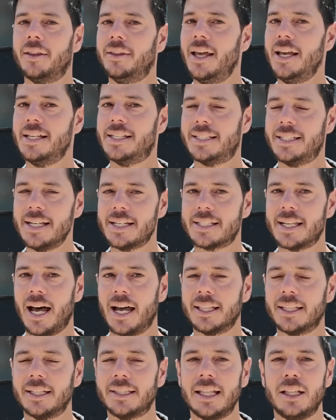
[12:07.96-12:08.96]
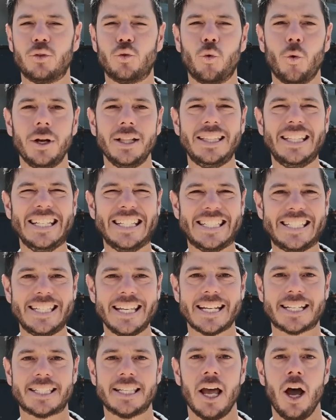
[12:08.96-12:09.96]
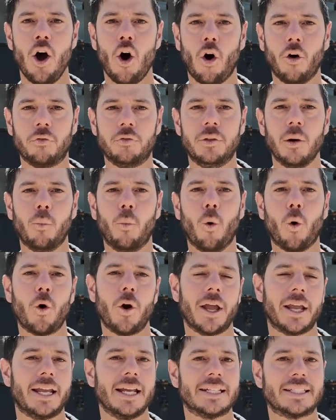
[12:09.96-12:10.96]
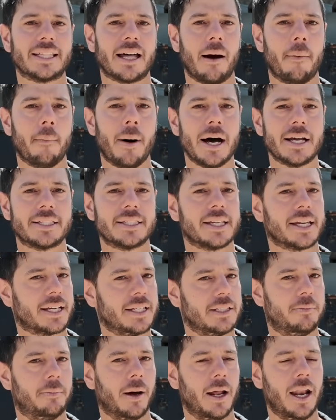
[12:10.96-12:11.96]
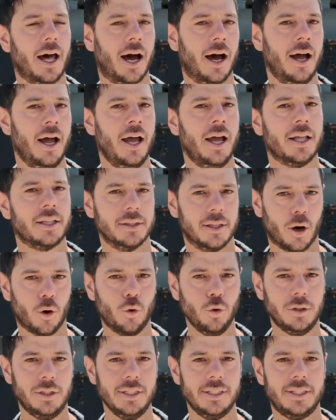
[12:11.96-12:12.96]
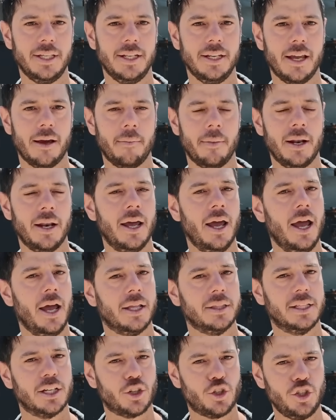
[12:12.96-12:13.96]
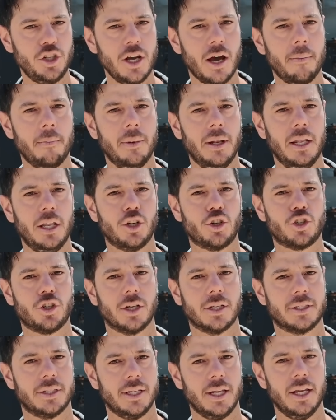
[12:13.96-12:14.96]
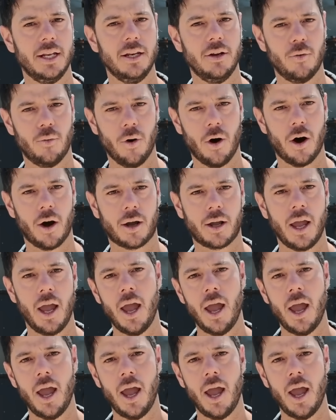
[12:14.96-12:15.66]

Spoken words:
on day 626 of the war against Hamas, Hezbollah, the Houthis in Yemen, the Shia militias in Iraq,